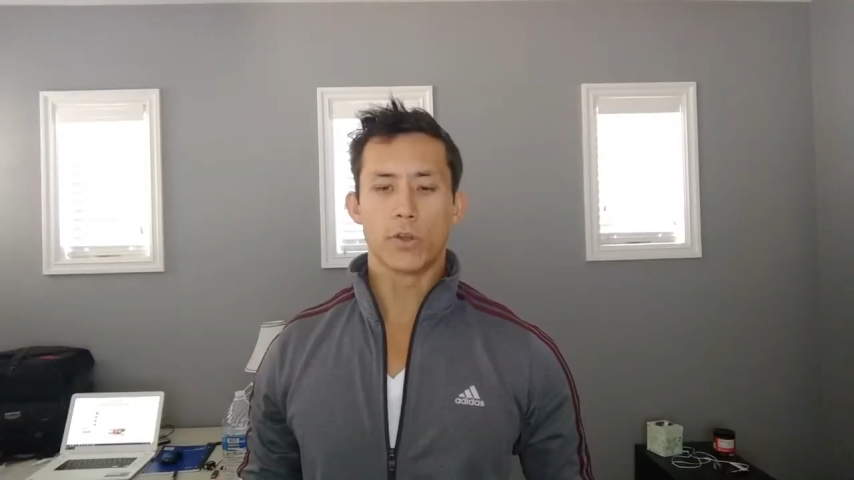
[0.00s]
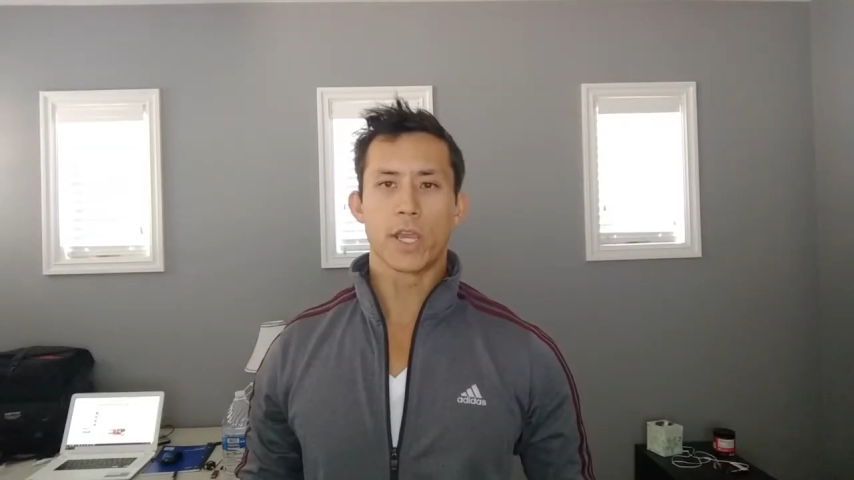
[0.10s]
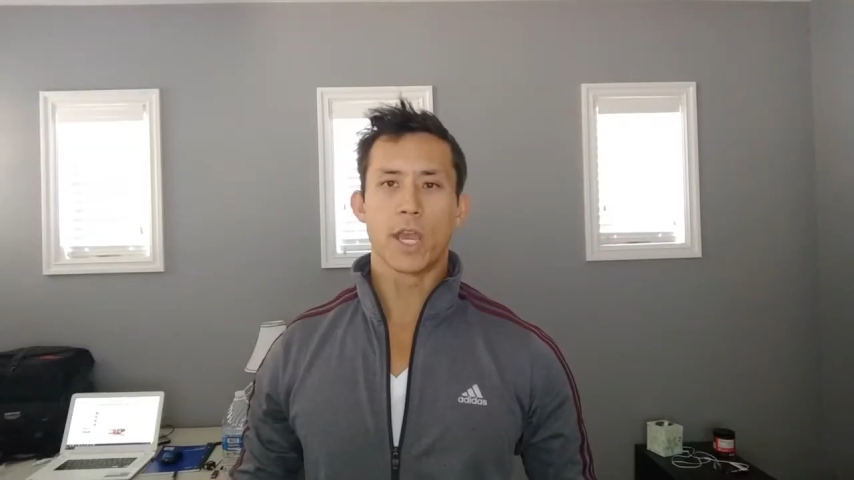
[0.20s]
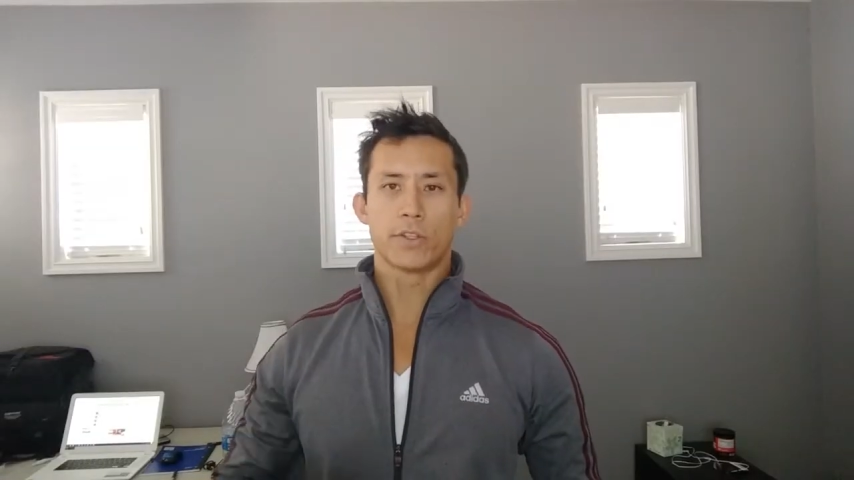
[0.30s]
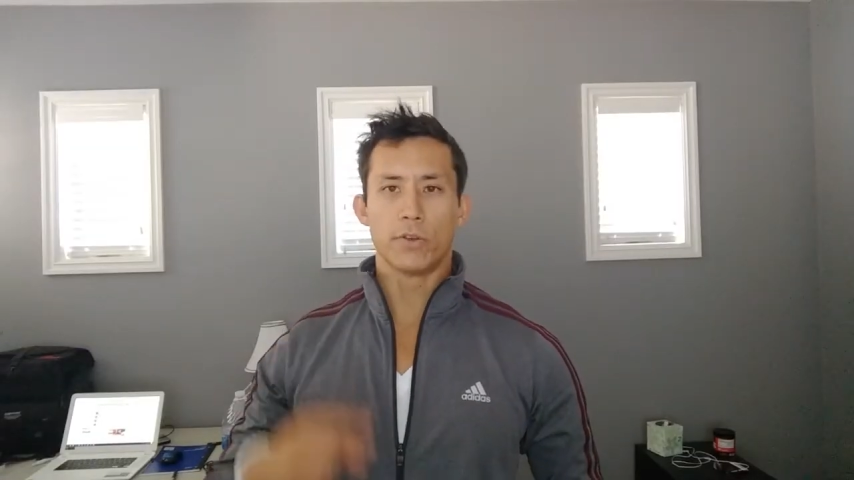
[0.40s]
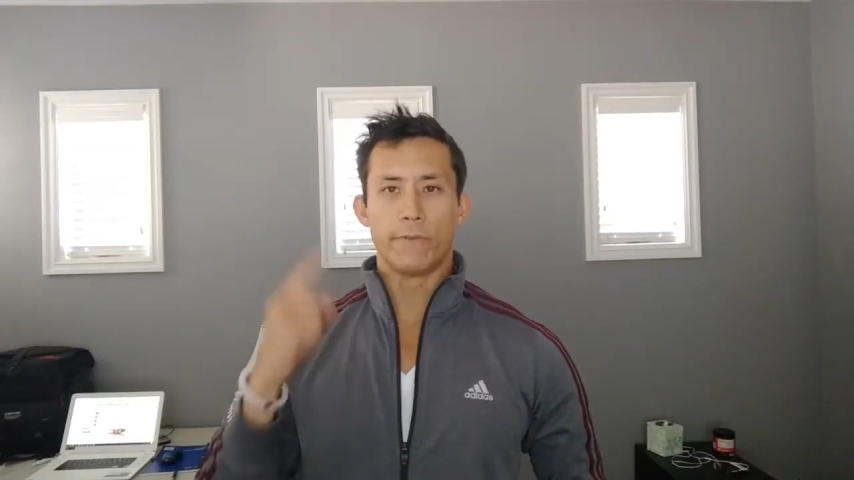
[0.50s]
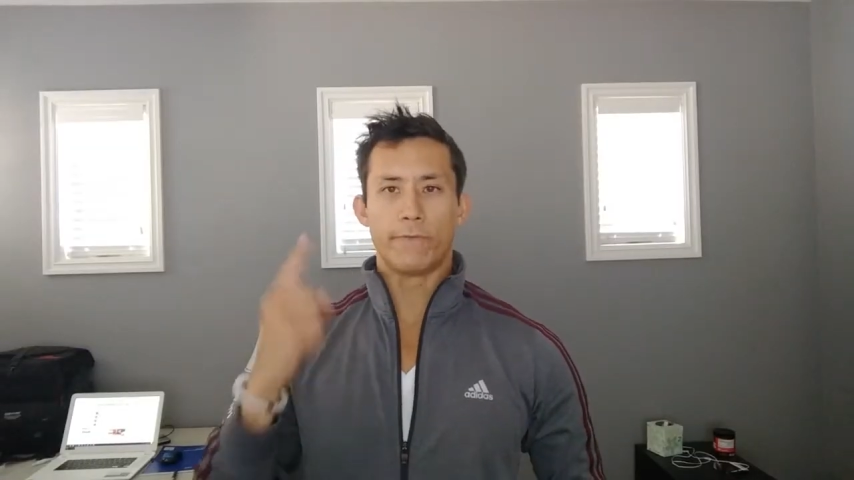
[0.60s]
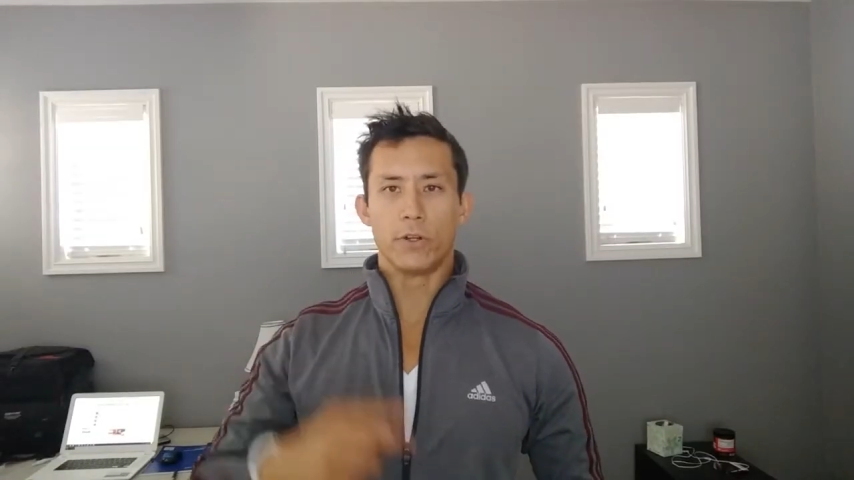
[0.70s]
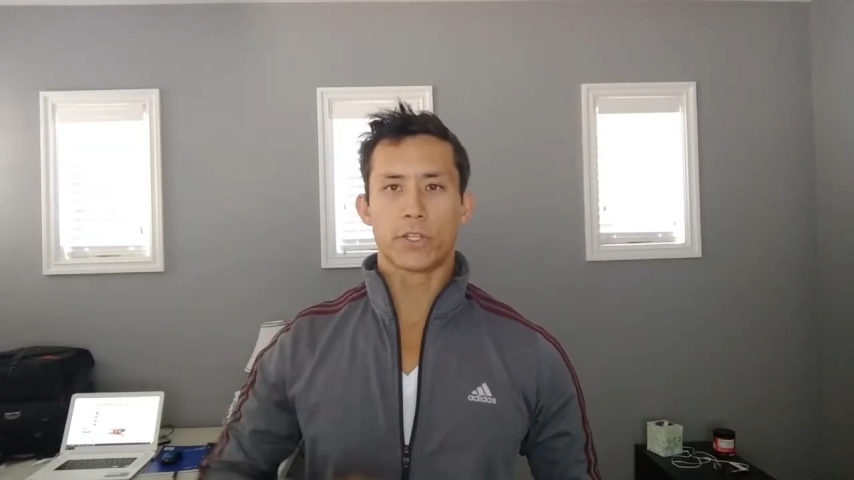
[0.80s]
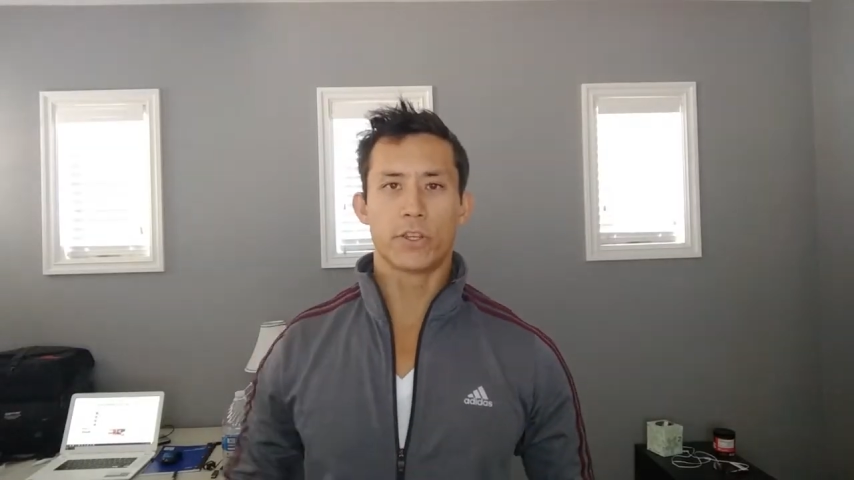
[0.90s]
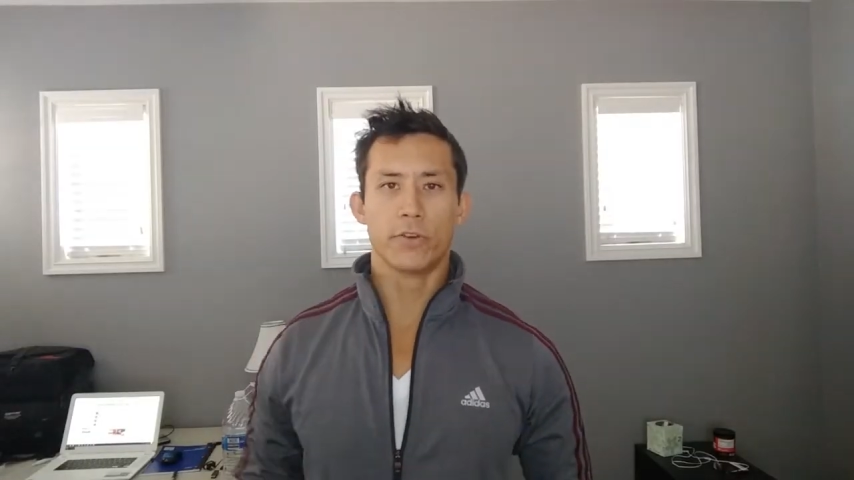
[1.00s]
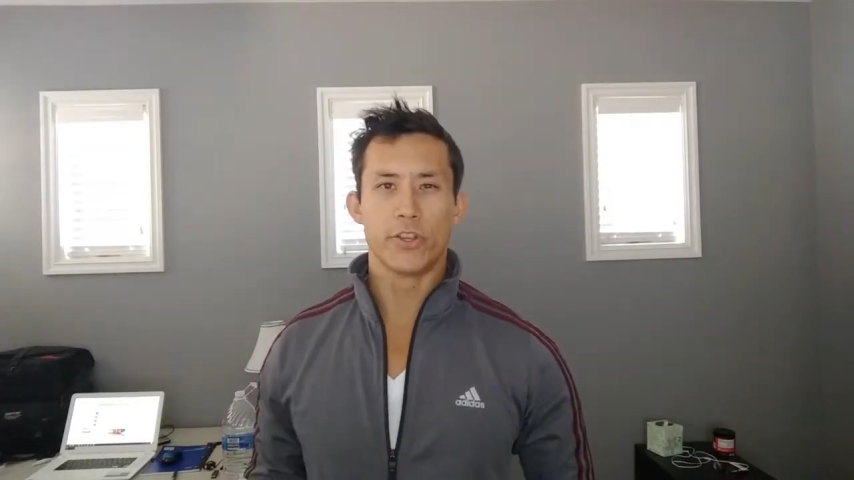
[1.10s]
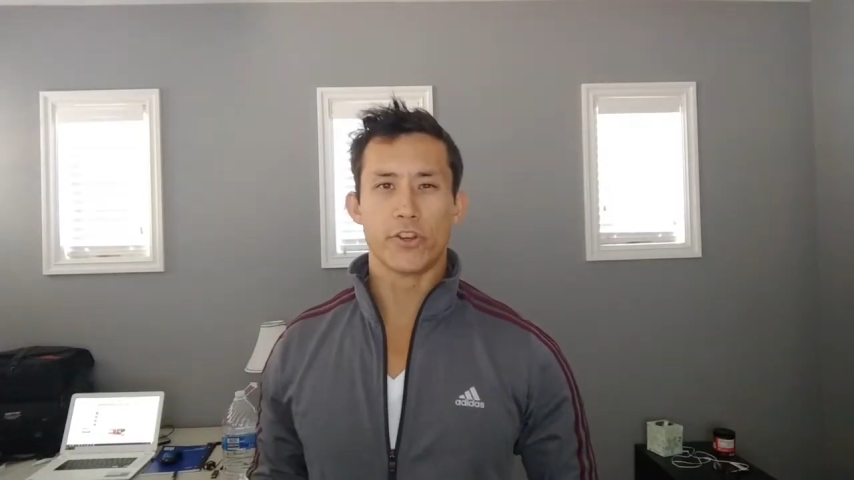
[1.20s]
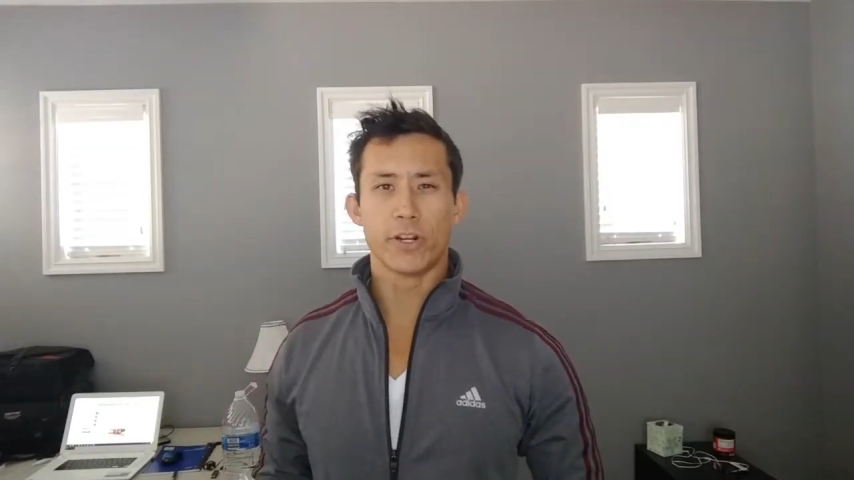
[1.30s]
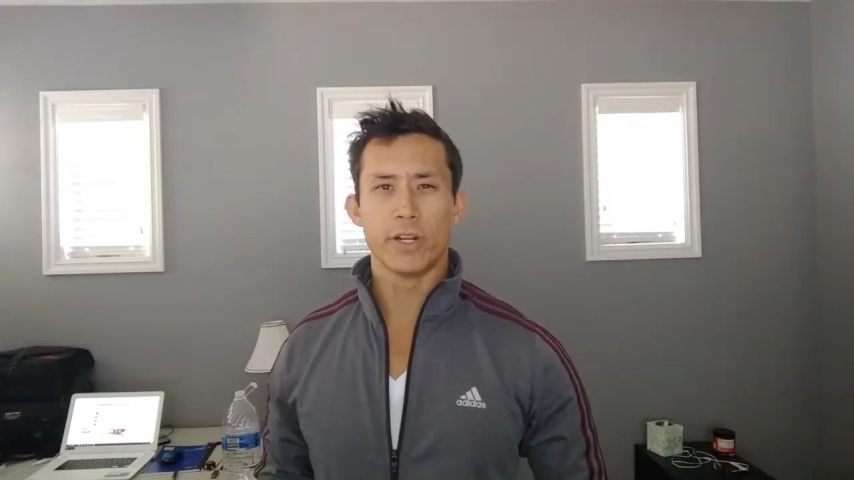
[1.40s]
guys, so the first skill
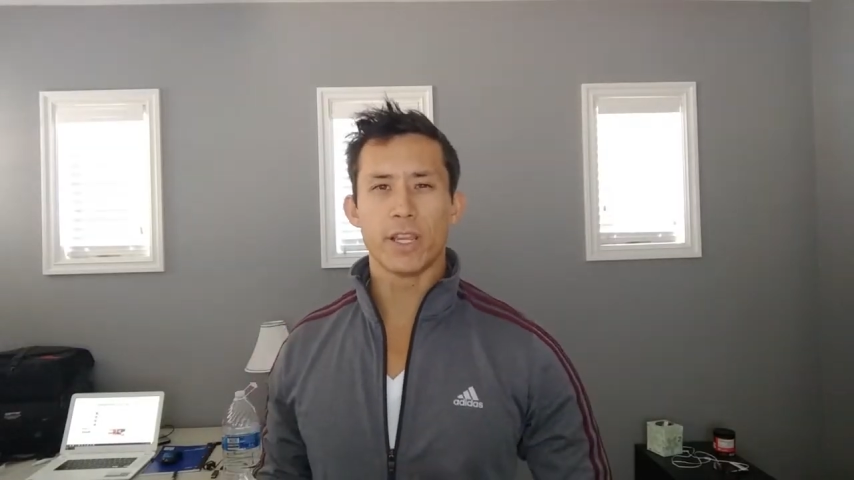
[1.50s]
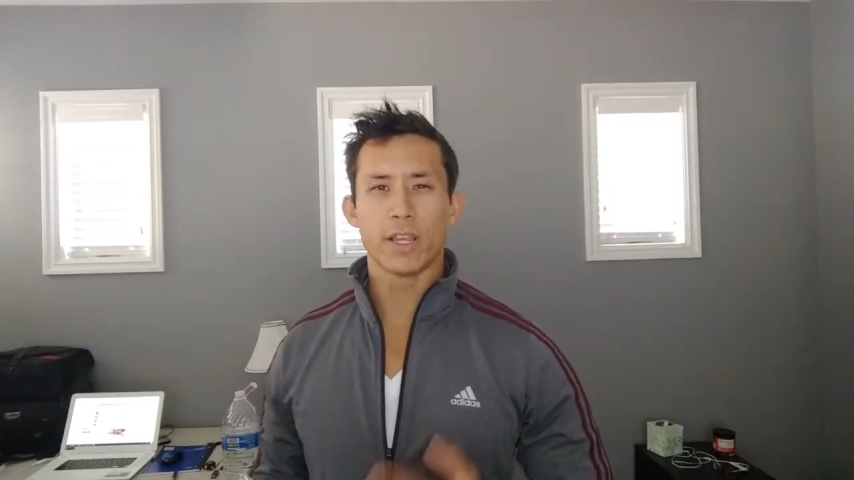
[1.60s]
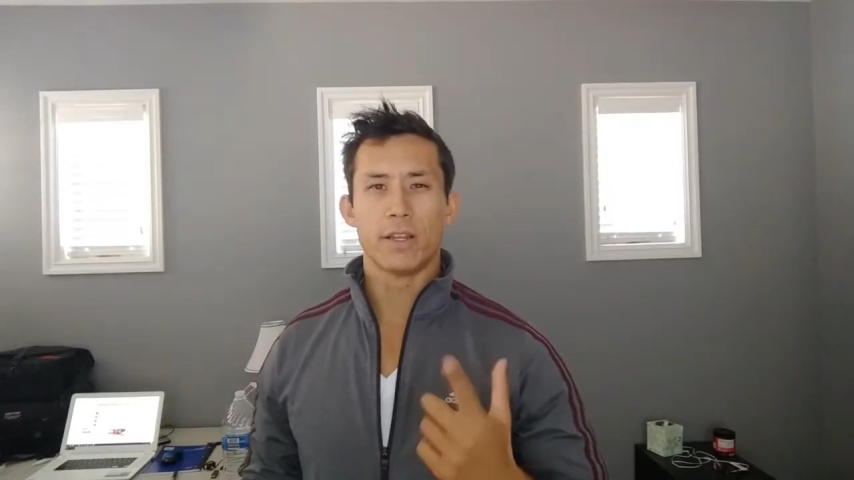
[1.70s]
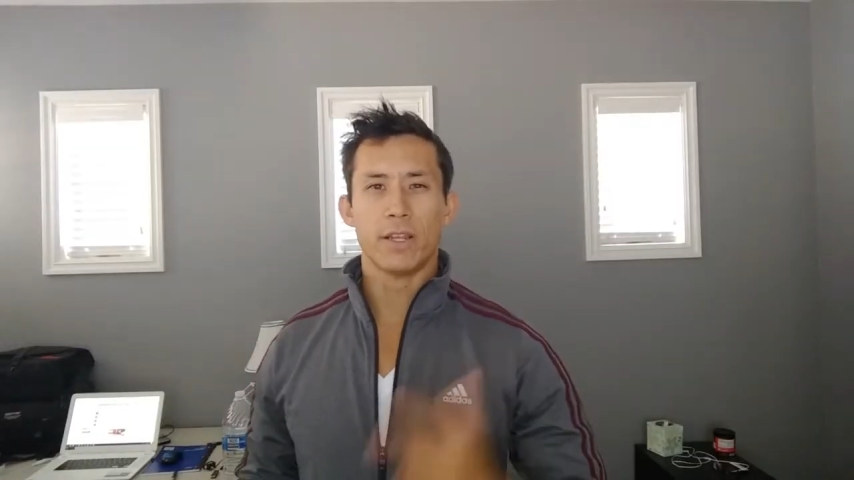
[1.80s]
that you're going to need